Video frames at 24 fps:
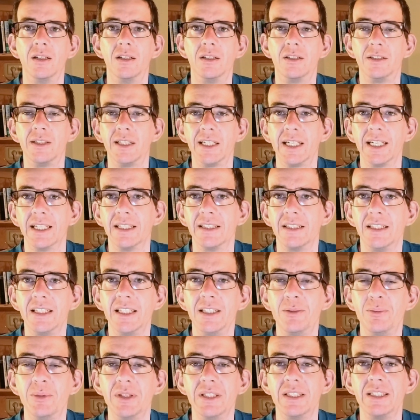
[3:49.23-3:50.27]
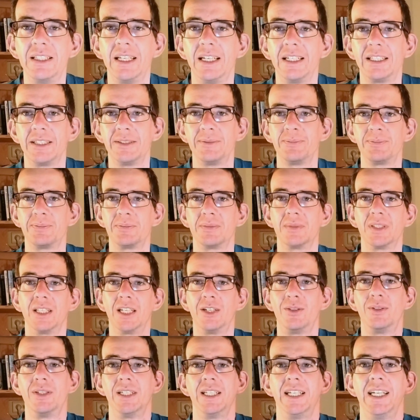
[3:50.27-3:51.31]
Alright, this being said,
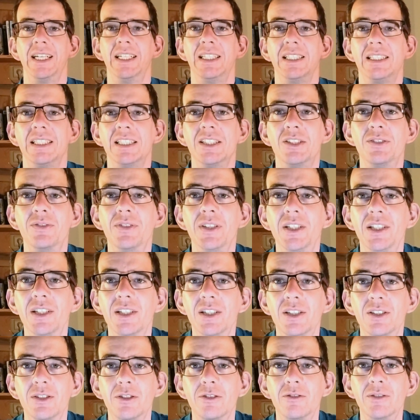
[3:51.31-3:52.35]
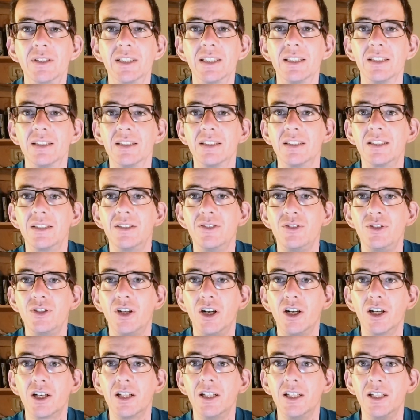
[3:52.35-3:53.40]
I want to end this video with to
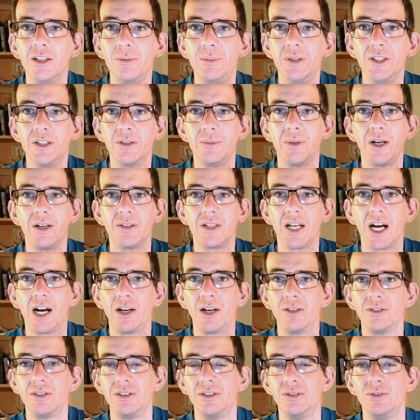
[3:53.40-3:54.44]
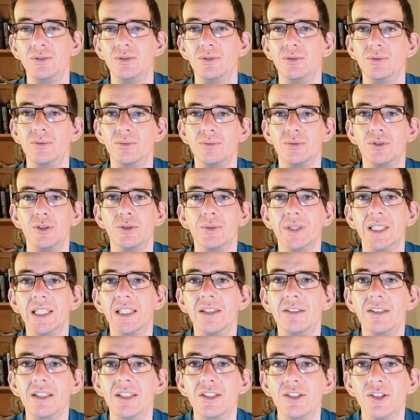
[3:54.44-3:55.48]
talk a little bit about how to
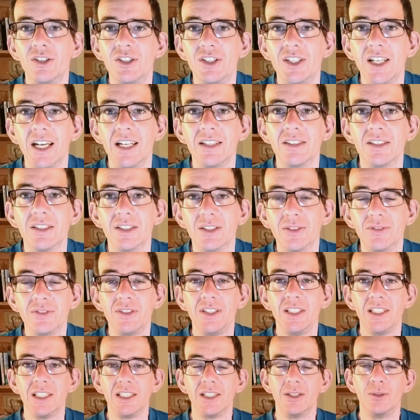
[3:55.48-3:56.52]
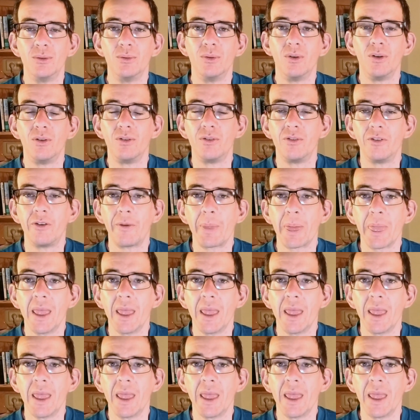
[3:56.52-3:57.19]
increase your chances of seeing a wolf.